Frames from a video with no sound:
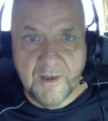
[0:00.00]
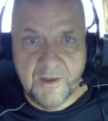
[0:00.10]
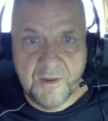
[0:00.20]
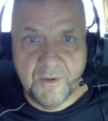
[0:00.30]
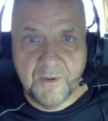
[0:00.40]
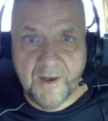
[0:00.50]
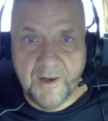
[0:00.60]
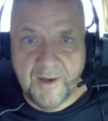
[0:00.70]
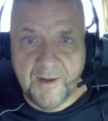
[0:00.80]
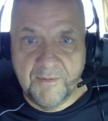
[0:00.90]
it took,
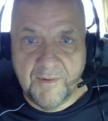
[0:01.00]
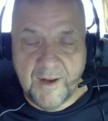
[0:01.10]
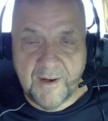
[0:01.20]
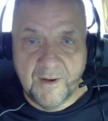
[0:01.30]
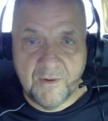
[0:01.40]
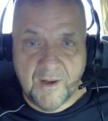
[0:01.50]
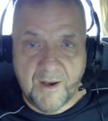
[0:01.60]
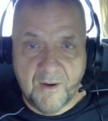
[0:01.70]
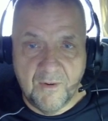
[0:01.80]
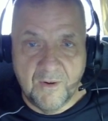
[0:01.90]
and I write out
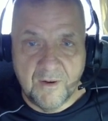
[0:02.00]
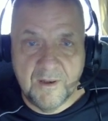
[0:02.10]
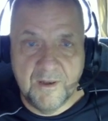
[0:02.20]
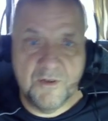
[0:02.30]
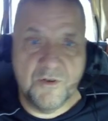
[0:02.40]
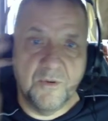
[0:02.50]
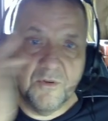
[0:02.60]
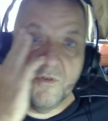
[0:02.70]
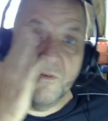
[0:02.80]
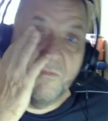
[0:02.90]
how long it
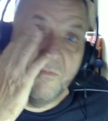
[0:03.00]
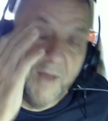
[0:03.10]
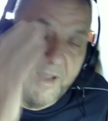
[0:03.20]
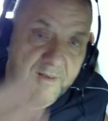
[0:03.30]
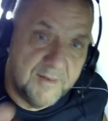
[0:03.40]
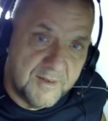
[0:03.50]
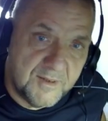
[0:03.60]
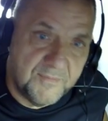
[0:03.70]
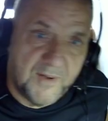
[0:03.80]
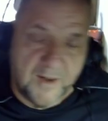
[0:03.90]
took to write
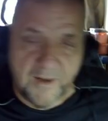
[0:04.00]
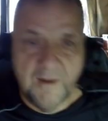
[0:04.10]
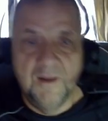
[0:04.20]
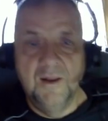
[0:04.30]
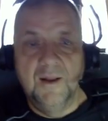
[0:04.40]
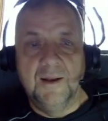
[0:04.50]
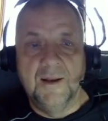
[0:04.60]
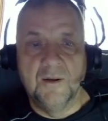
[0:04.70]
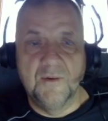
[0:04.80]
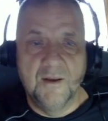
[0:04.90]
this file.
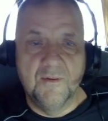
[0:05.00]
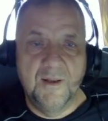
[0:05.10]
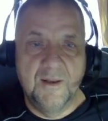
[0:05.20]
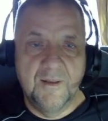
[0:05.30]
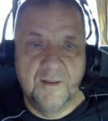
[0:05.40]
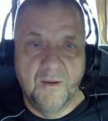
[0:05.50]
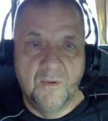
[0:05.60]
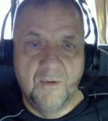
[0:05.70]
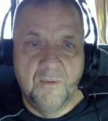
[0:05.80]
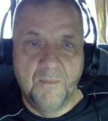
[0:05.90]
Now down in
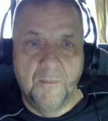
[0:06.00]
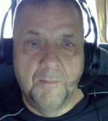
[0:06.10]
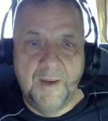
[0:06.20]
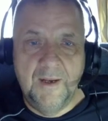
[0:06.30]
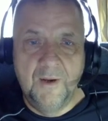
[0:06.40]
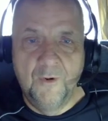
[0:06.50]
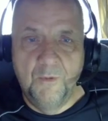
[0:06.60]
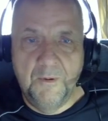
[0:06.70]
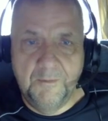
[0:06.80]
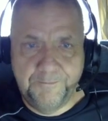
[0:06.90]
the main
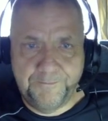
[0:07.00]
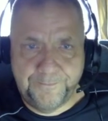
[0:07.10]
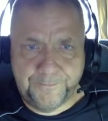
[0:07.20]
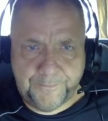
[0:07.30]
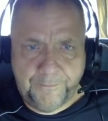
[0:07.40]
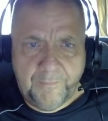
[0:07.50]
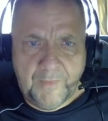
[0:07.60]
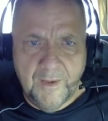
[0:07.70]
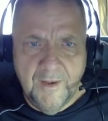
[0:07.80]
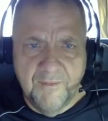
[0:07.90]
loop,
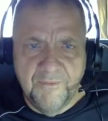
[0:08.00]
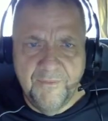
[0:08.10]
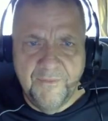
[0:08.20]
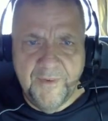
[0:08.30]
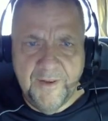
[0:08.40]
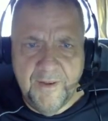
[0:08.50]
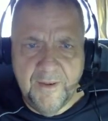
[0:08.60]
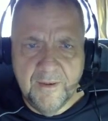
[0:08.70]
every